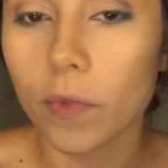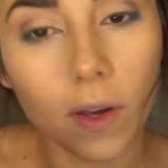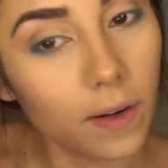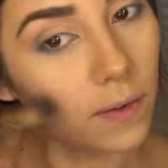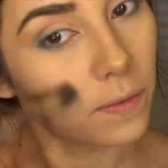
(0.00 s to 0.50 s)

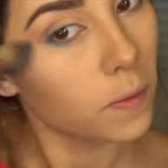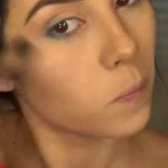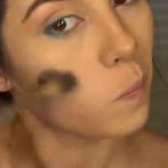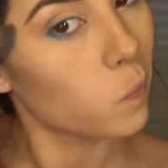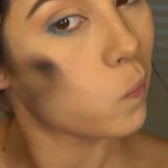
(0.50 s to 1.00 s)
kind of
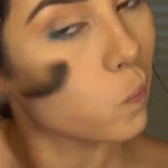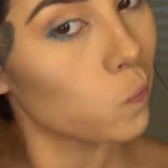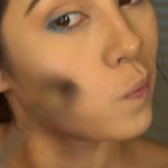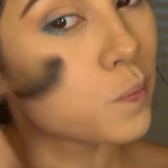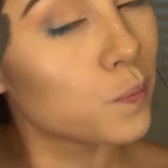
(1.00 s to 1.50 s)

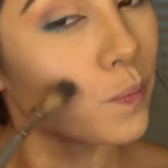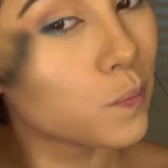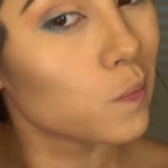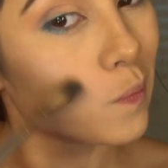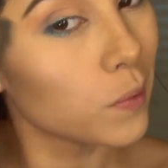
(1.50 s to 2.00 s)

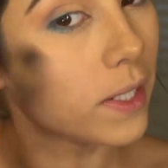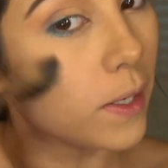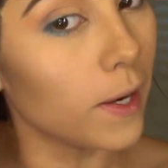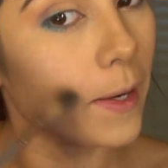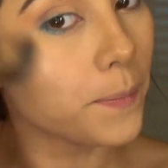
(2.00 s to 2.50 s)
blend
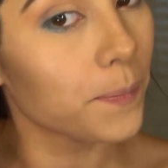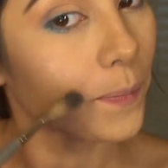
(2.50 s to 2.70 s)
it in,